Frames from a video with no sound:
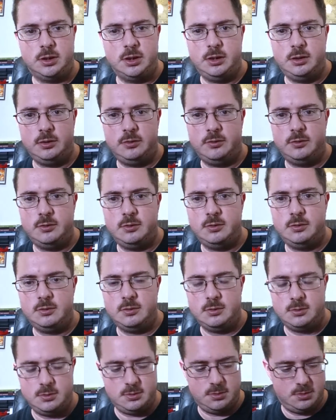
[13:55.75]
yeah, here's
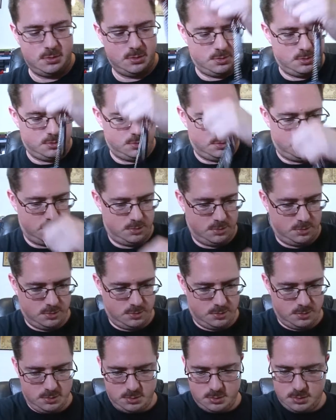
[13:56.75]

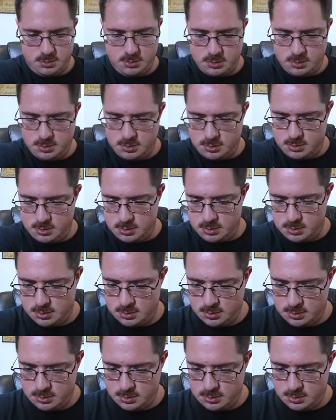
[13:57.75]
dog tags.